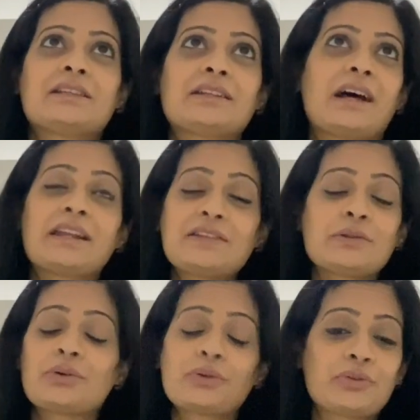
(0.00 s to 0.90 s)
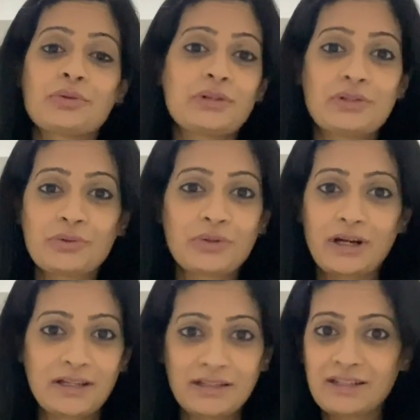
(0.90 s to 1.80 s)
unless you go through it you
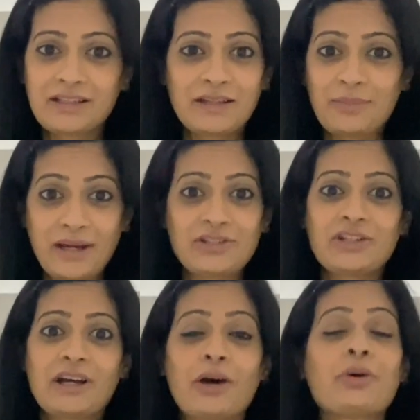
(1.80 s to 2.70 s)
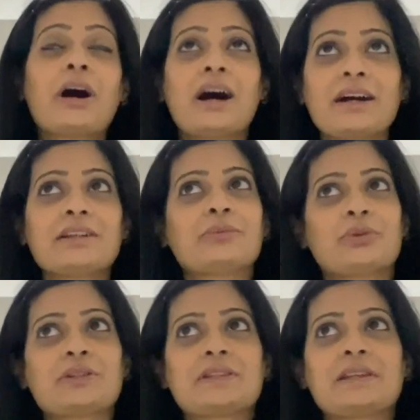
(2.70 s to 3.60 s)
can't imagine how hard it
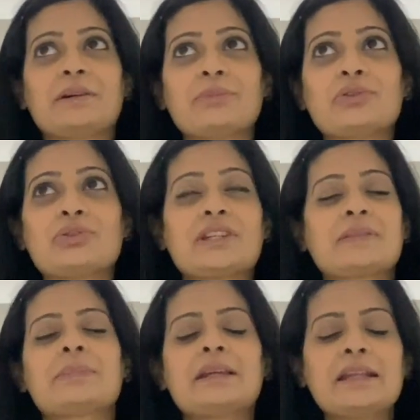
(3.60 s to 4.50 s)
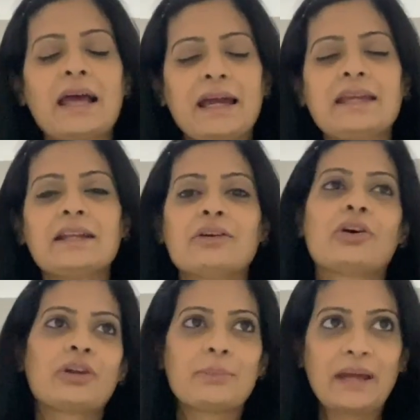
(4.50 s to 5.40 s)
was um, to just be lying
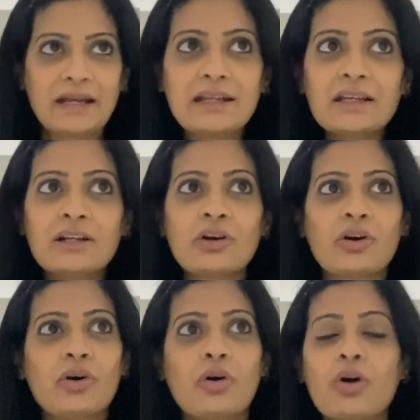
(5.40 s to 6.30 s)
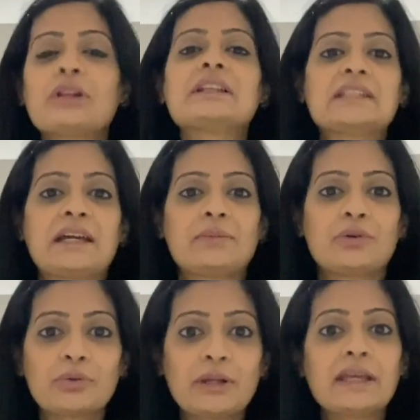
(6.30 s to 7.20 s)
on a bed all the time
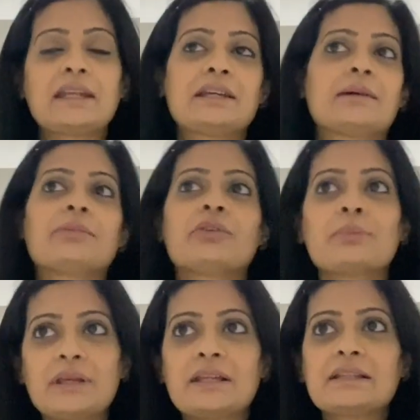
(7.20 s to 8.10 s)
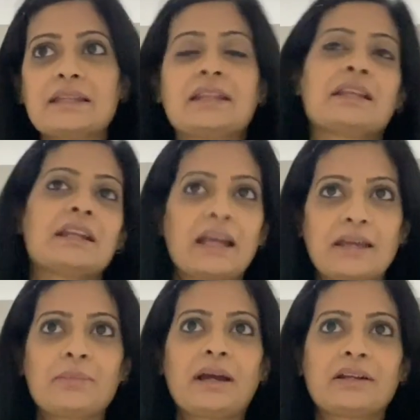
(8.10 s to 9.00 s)
only getting up for meals and then
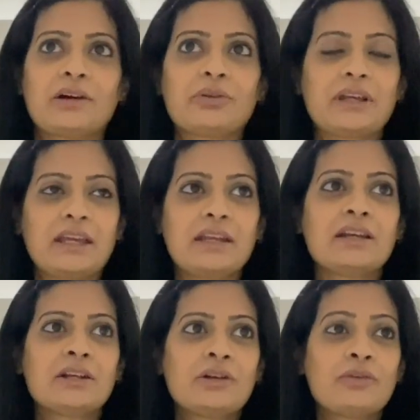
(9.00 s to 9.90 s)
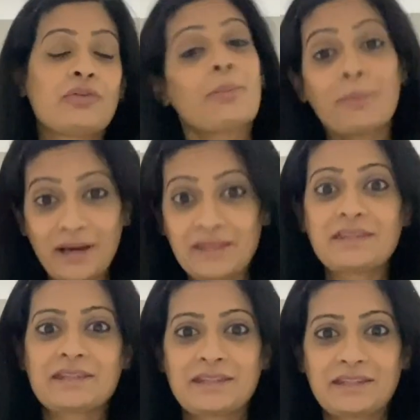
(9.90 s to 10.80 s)
lying back down again for
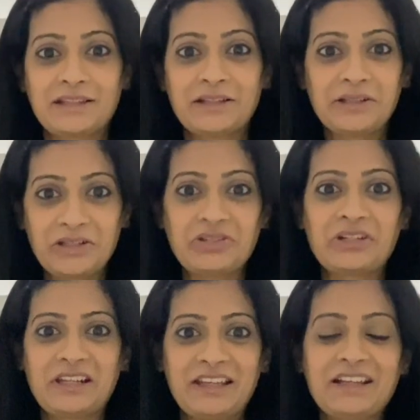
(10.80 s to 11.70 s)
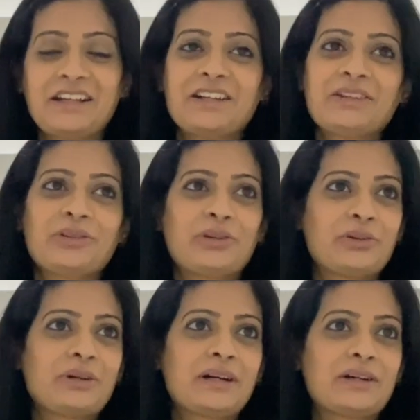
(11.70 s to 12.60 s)
months literally you
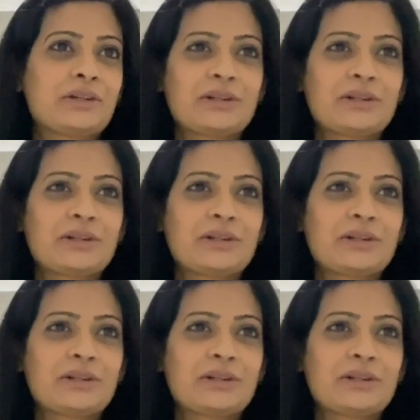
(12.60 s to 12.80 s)
know uh,